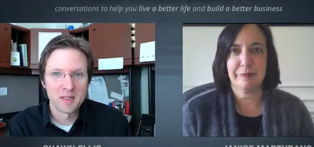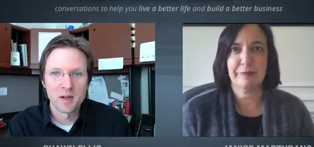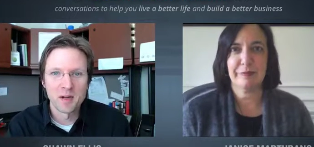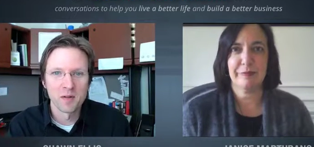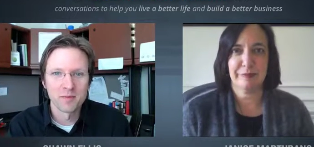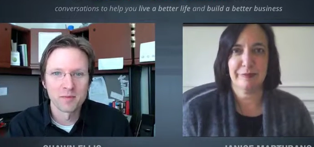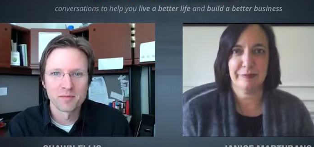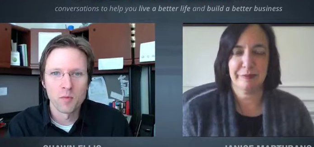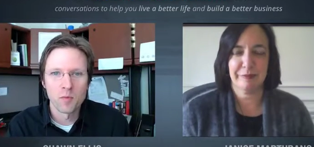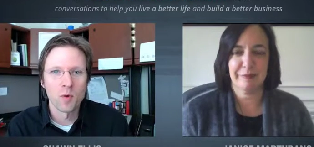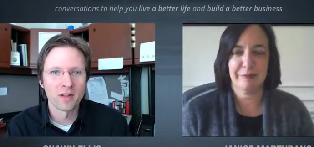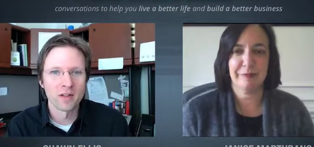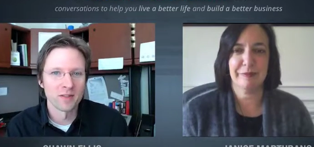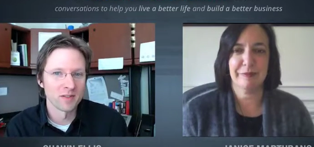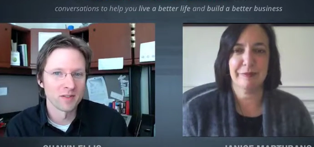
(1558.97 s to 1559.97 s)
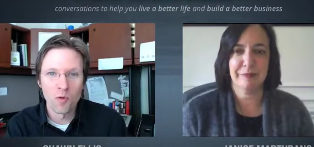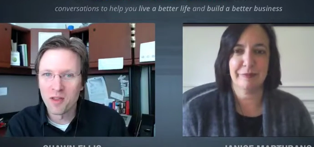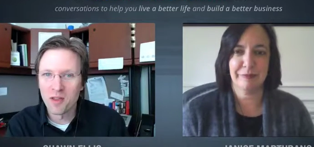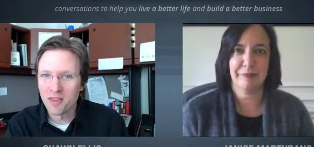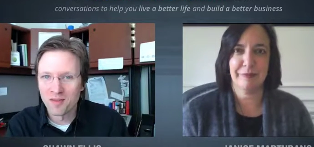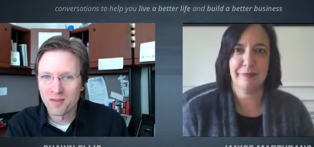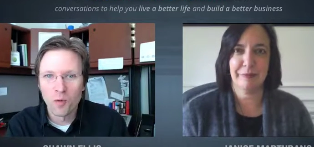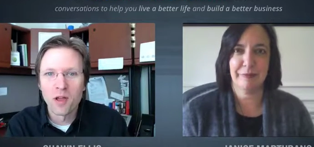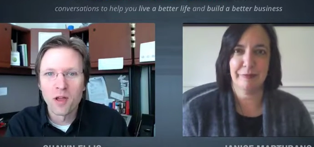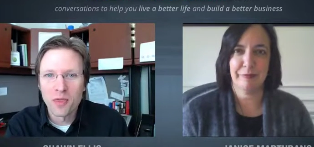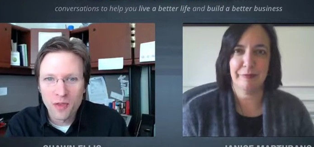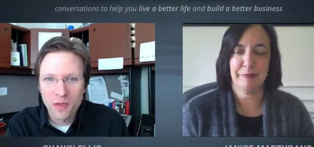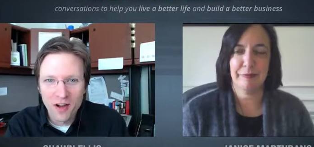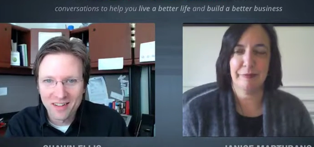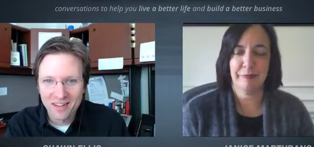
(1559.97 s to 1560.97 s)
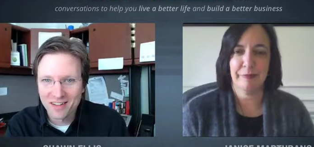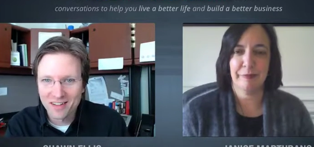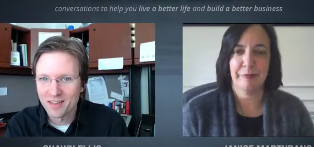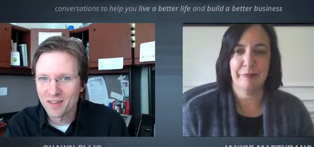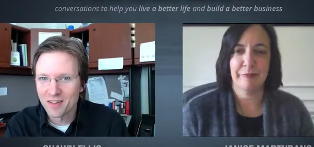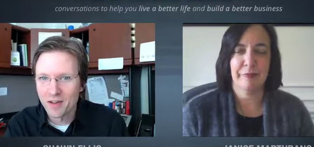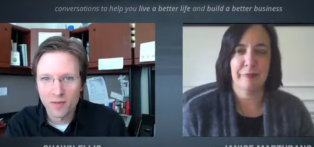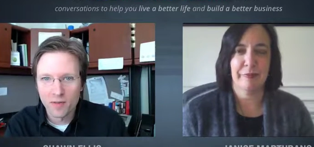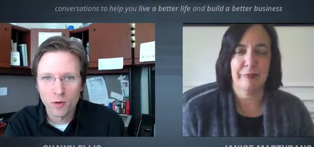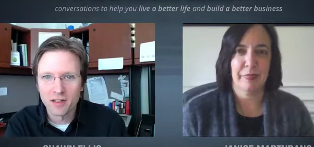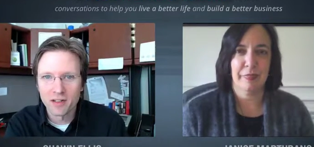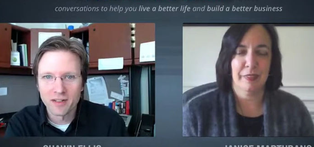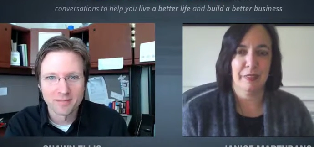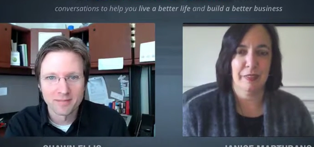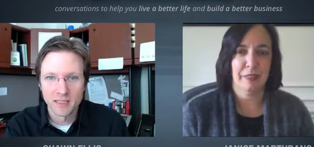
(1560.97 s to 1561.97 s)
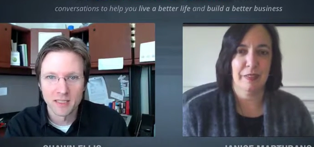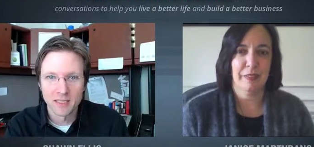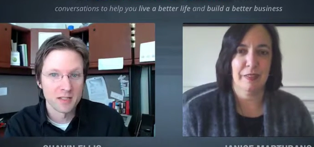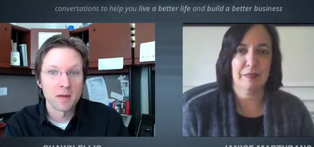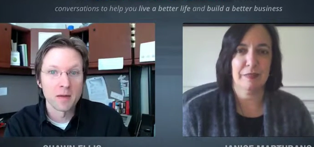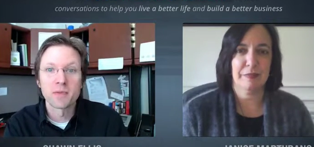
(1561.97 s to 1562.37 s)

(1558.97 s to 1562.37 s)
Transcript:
Speaker 1: you know, what is it? One one thought you have, one you know,